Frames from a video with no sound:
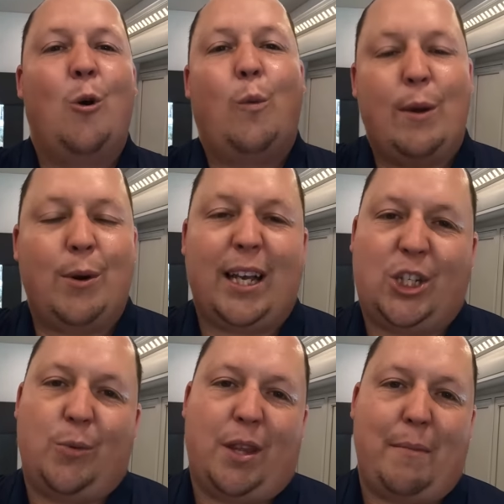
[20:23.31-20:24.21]
We will
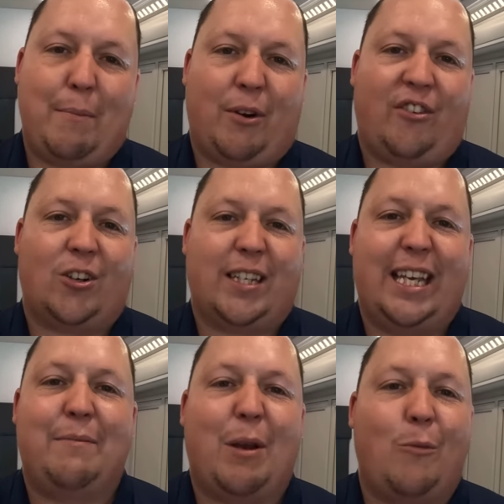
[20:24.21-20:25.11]
get you with a member of our
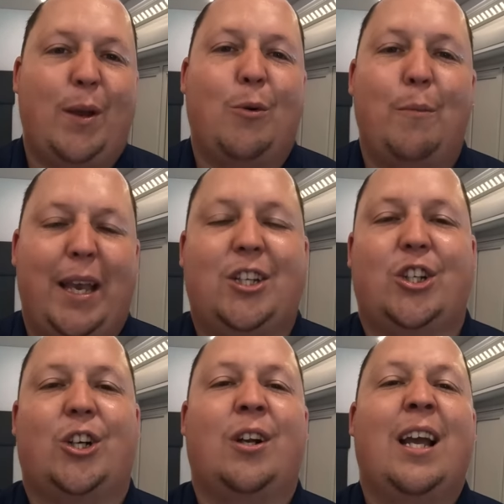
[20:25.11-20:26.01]
team, and we will make
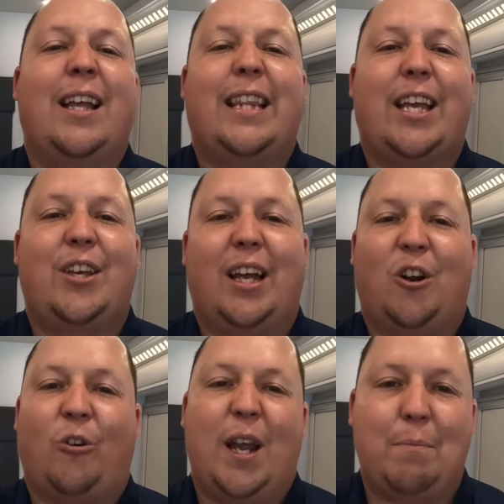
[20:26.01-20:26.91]
sure that you get
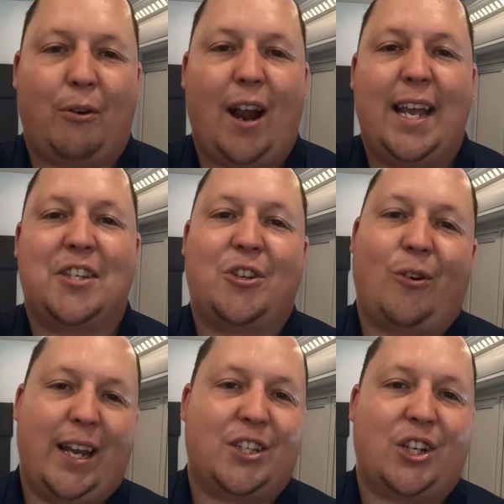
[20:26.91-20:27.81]
a great price,
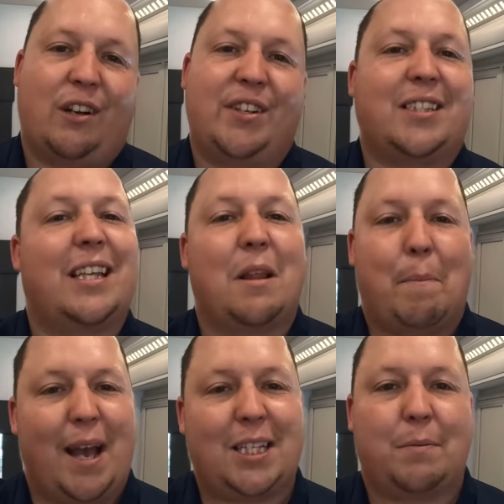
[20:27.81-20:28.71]
great service, and the
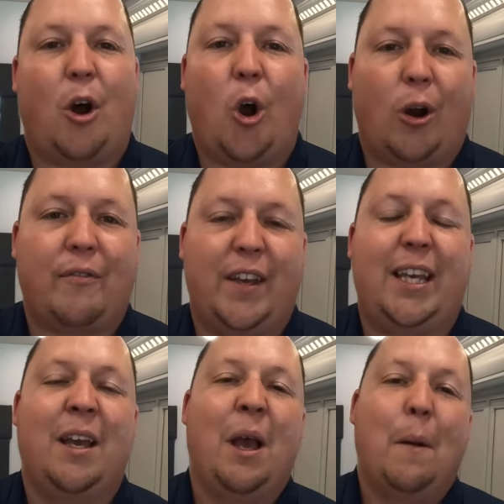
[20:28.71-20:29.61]
best
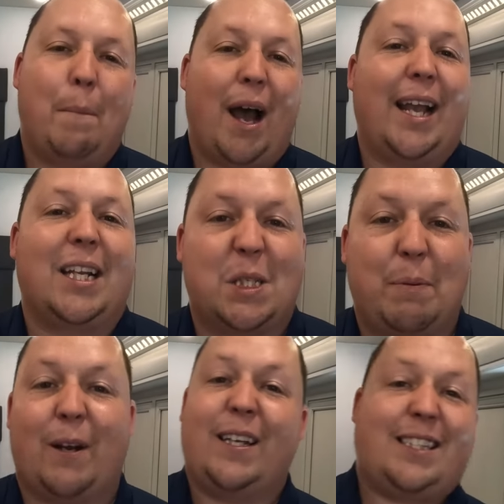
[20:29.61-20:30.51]
RV buying
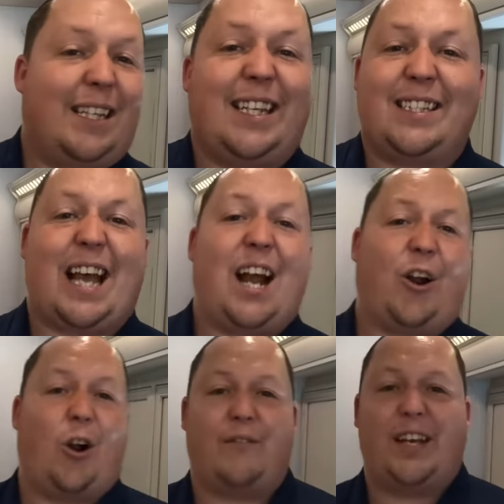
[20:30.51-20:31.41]
experience in the entire
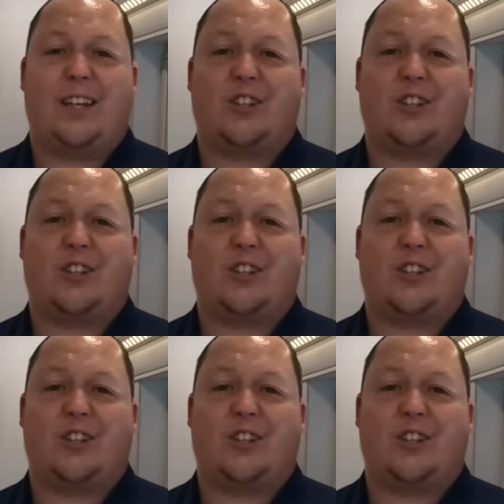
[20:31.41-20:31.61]
RV